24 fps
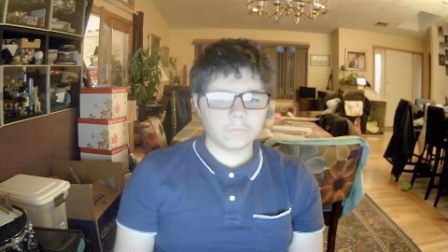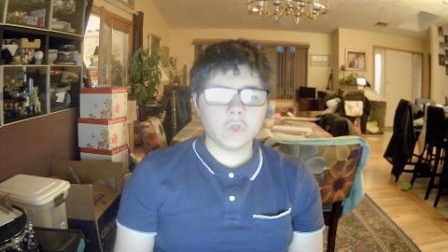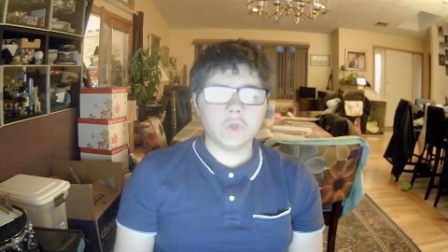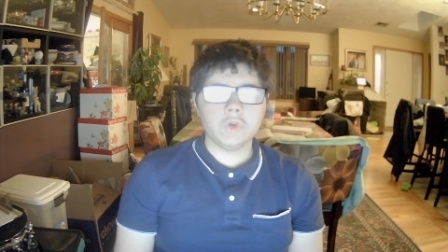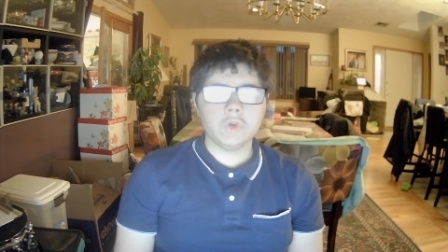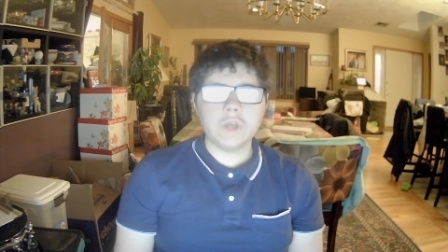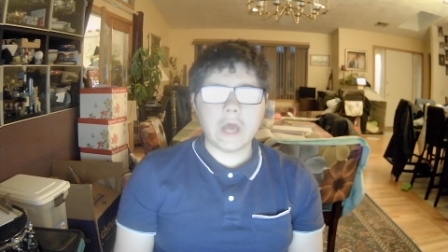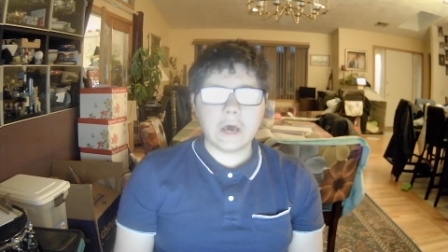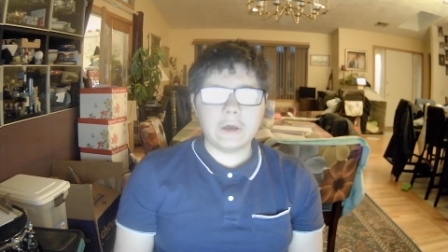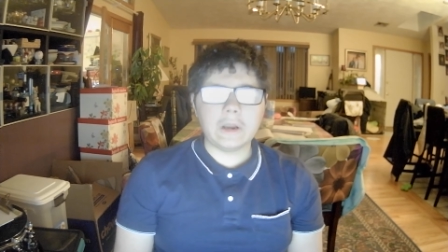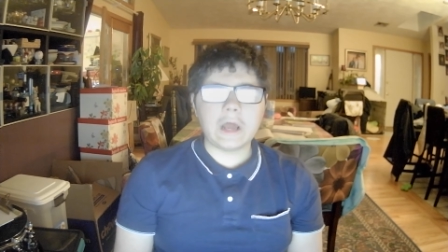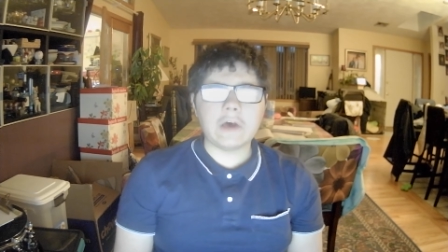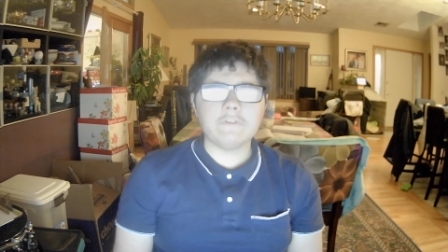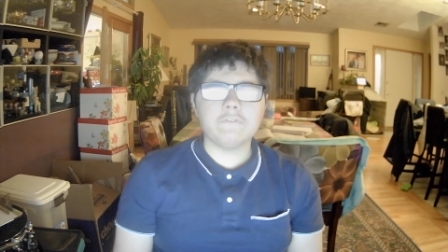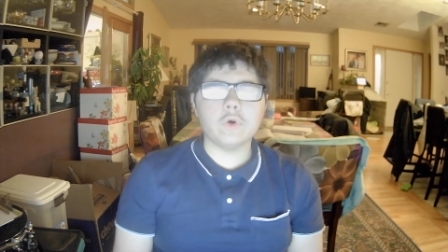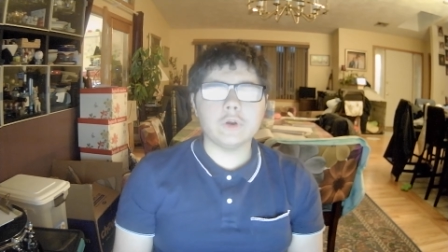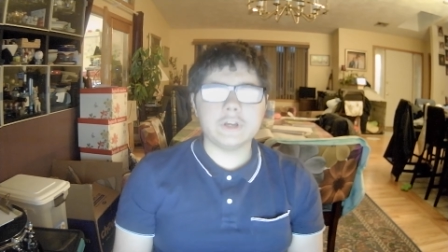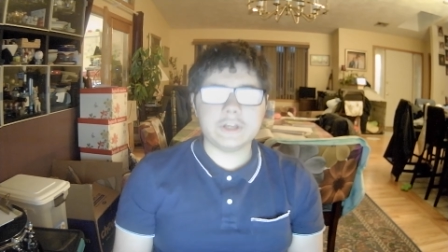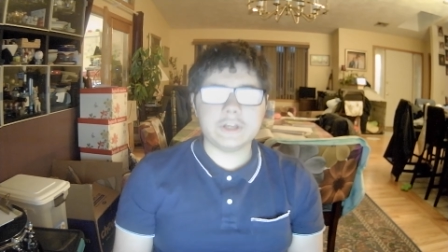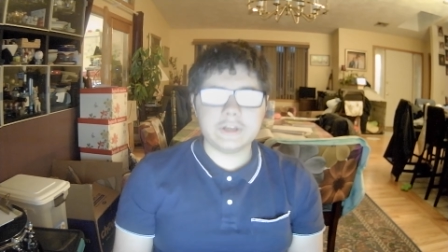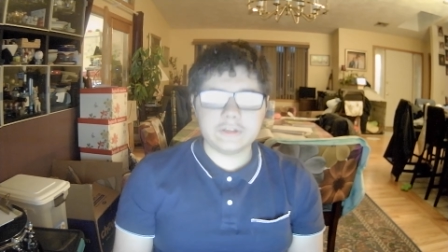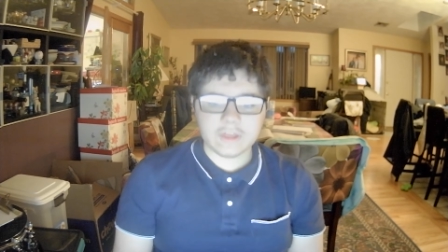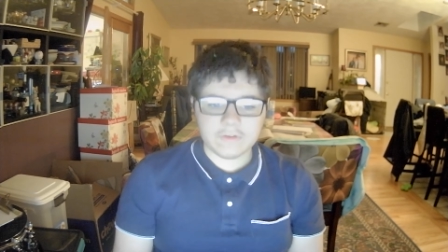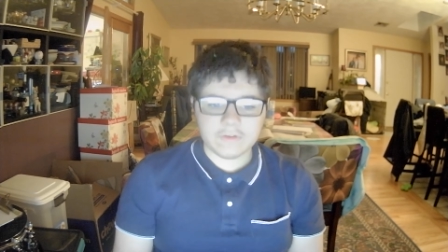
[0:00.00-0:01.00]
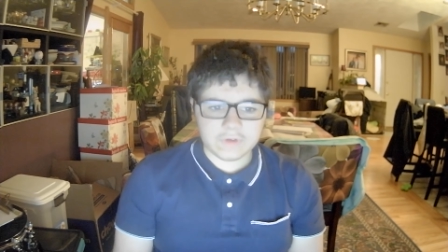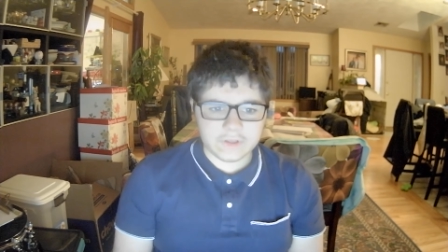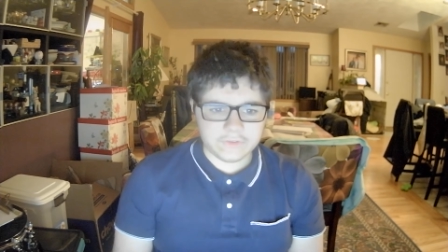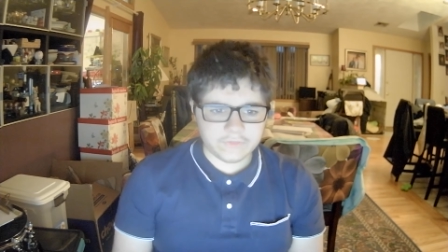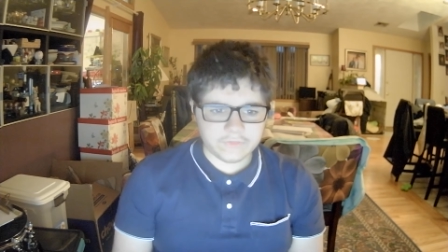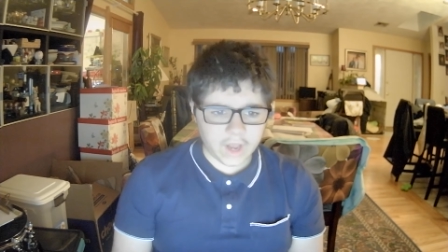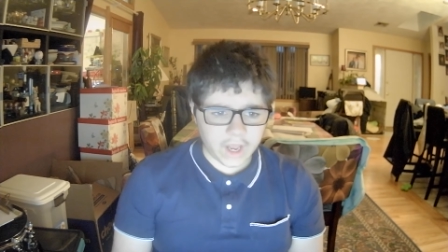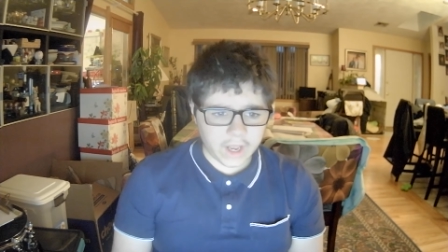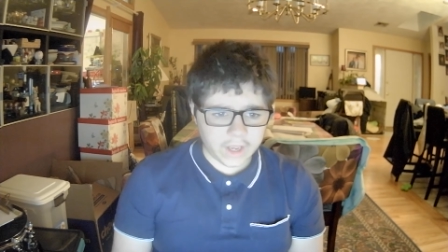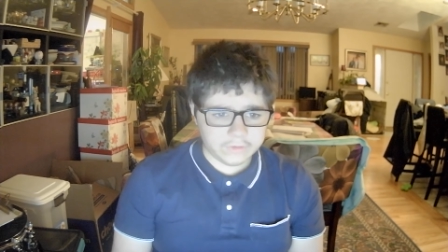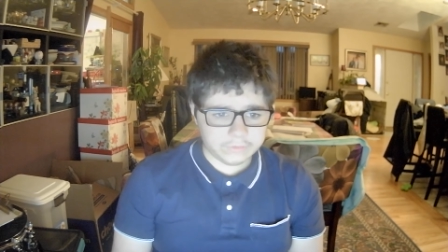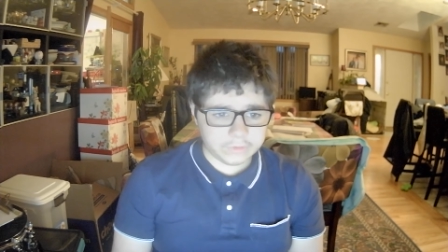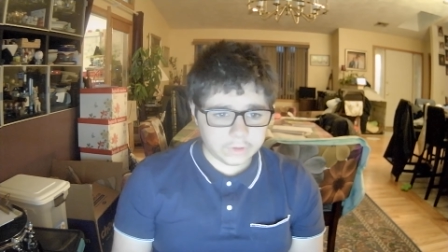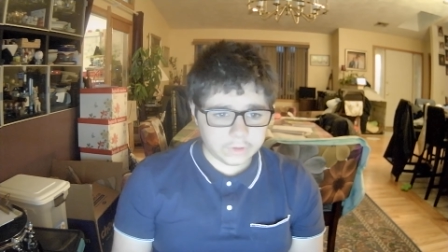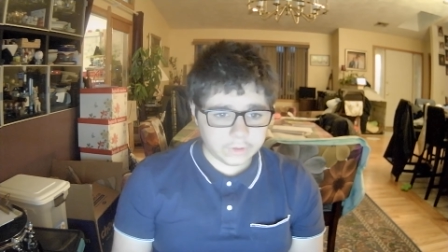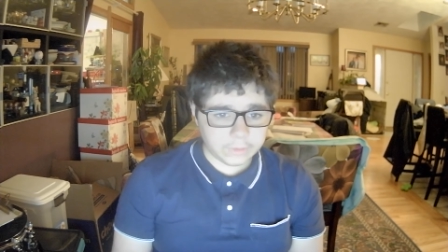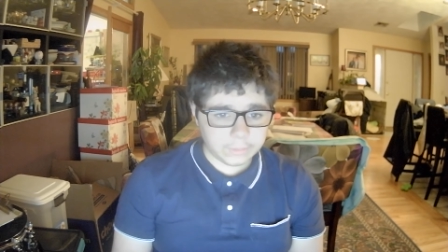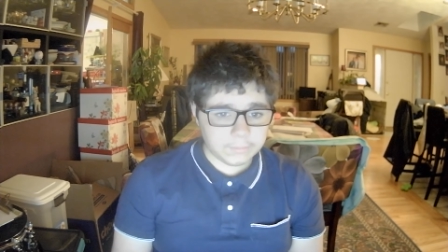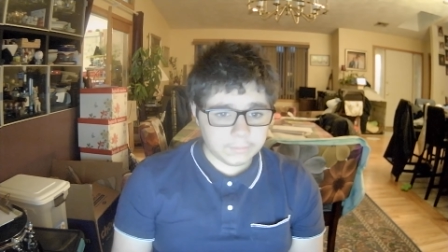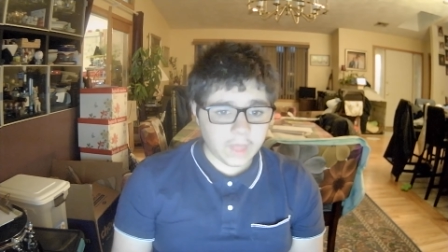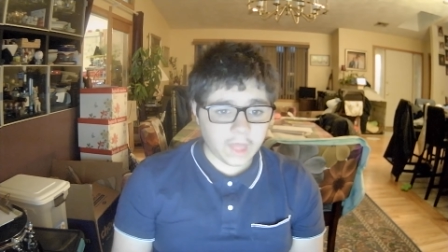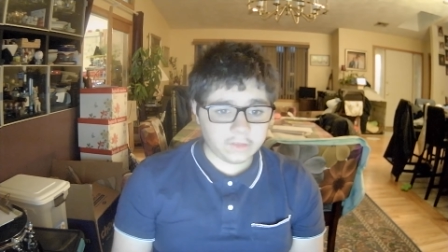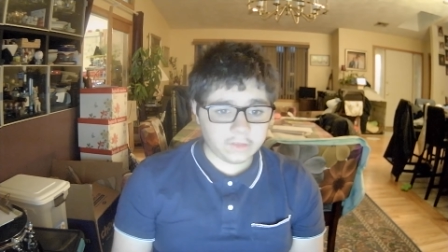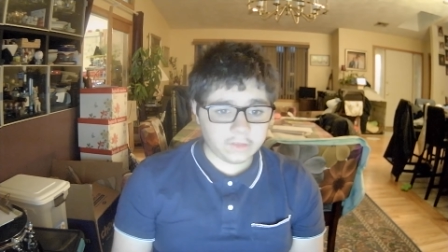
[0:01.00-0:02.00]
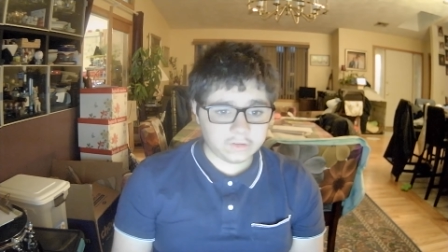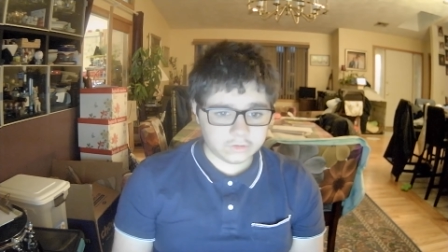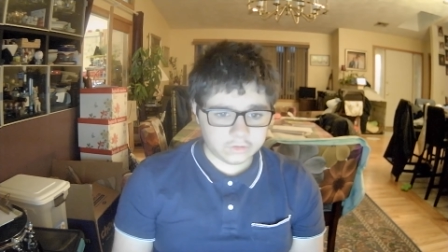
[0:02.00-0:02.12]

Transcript: No, not 1475. That